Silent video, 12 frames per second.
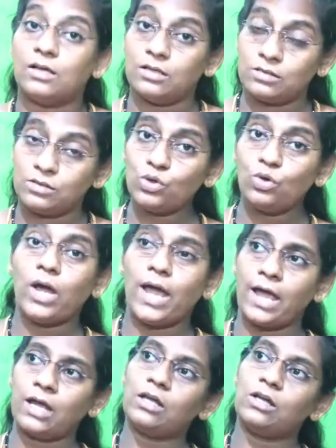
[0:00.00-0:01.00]
So
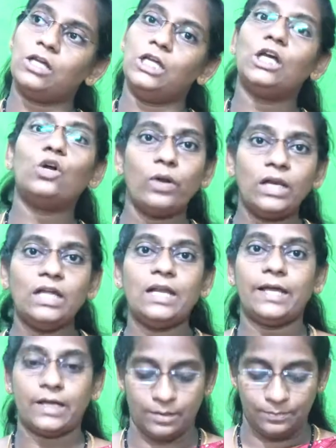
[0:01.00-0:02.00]
act equally
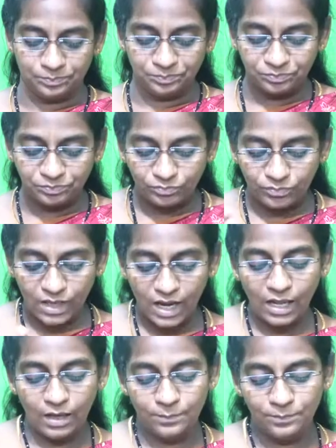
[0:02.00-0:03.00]
like
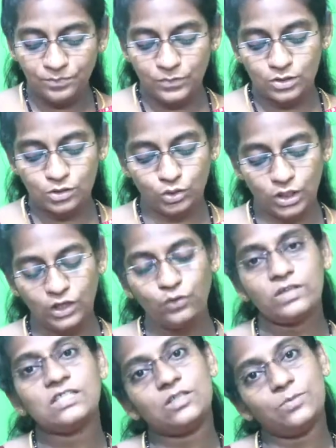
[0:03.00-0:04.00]
so
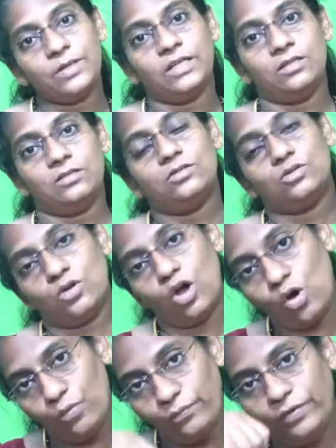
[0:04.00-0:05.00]
investment,
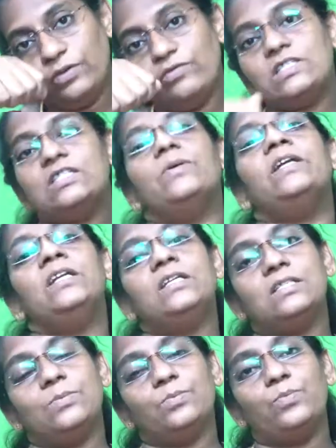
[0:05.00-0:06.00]
how investment is
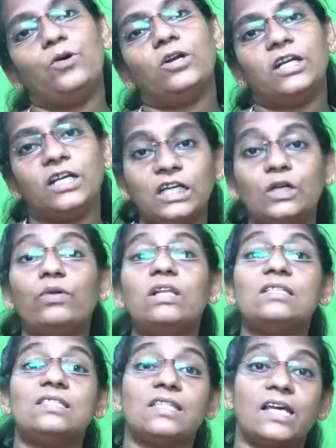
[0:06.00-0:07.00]
important, equally
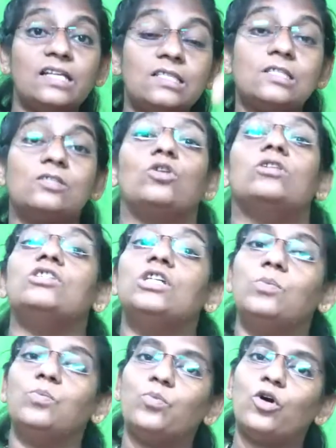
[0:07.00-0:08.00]
science is also
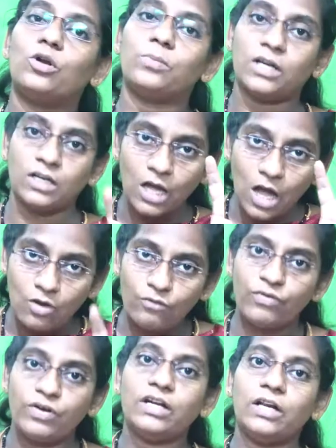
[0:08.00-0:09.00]
important
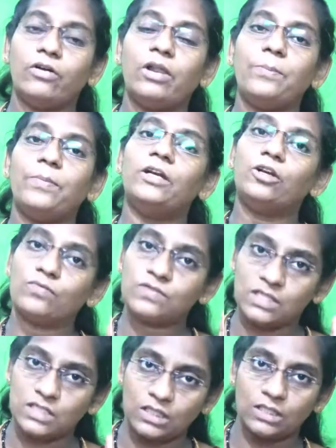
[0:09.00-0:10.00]
for development of
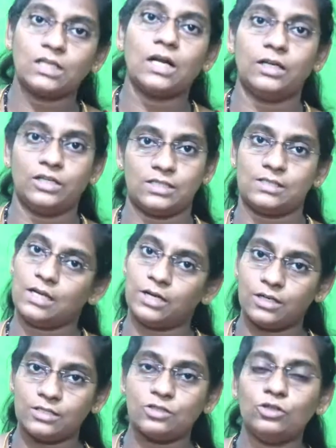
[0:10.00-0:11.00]
certain countries.
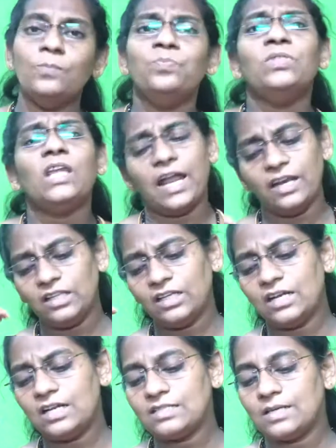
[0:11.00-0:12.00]
Understood? And there
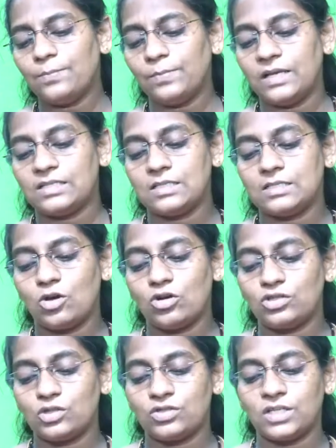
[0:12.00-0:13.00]
are some places or
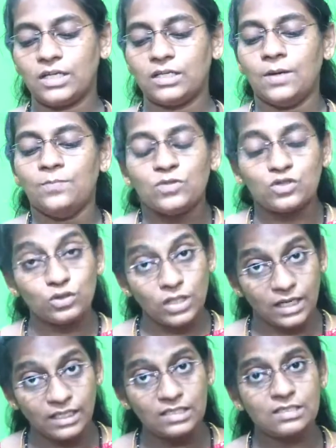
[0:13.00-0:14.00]
society. So
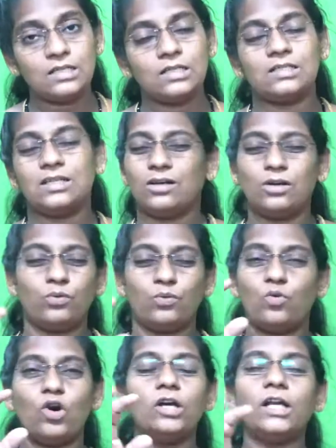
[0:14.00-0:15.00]
that is the reason.
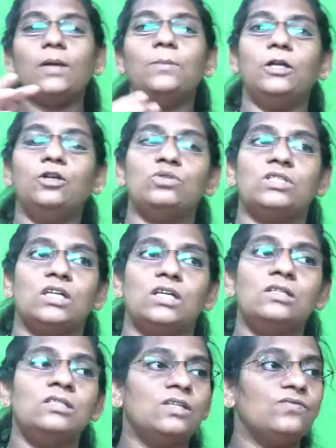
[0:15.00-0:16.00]
What I mean to say
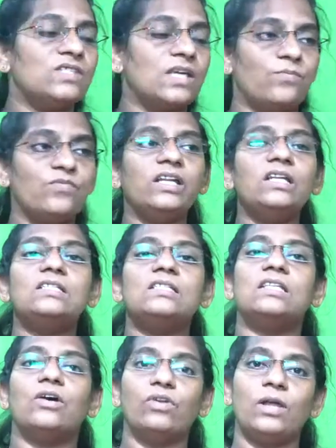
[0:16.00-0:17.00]
is, if someone is
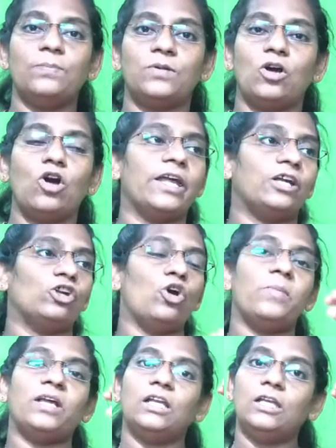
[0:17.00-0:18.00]
developed or
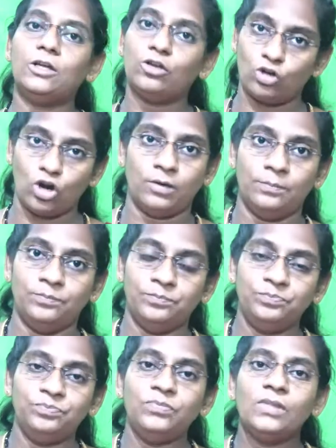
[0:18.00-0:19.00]
economically grown,
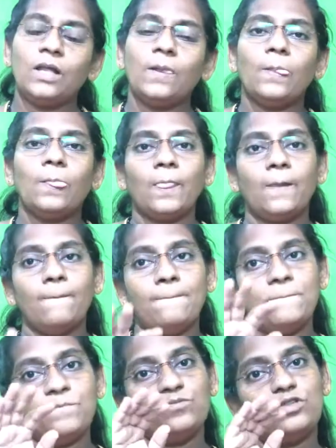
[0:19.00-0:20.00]

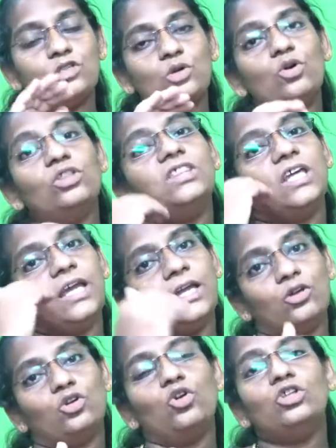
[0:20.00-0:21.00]
so their
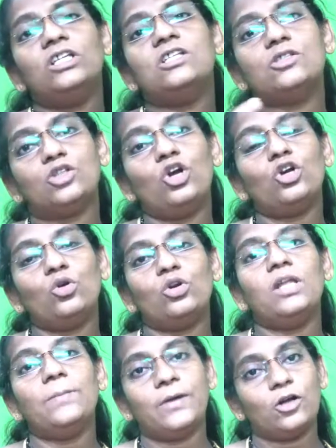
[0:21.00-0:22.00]
growth is not
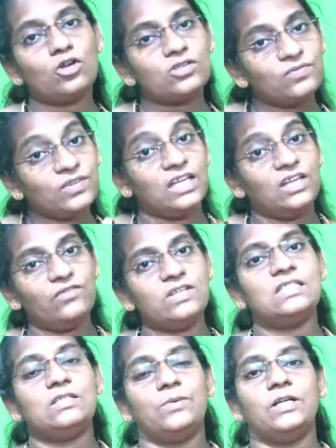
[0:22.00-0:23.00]
only because of the
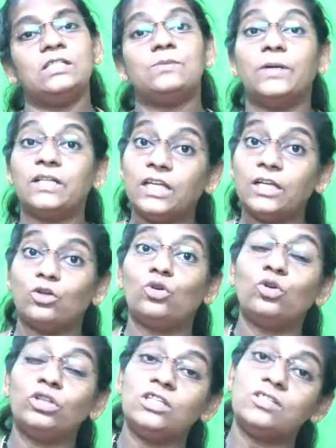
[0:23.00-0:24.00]
investments, but their
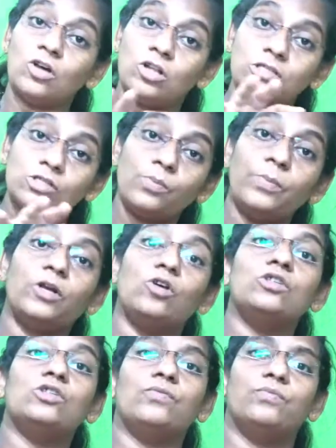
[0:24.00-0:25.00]
growth is also
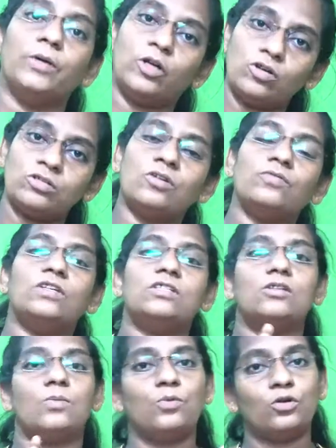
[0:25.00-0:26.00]
because of the
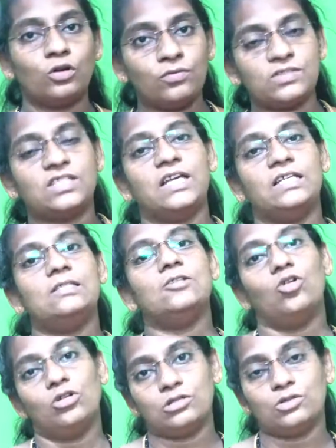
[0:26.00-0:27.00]
support of science
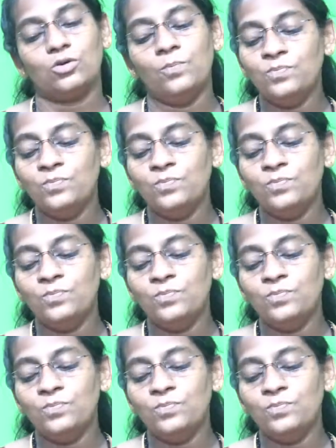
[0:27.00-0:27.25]
also.